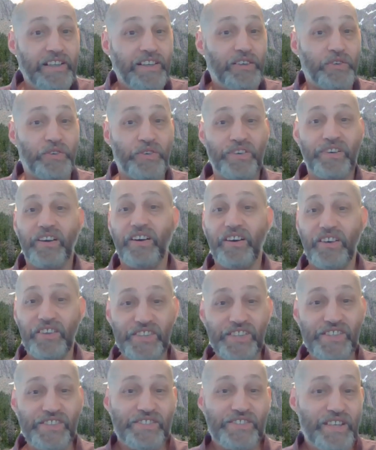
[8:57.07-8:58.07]
or all
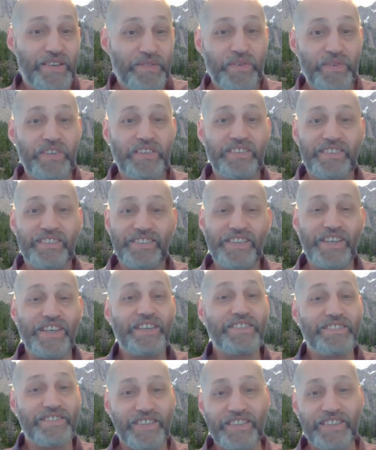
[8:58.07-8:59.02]
these different things.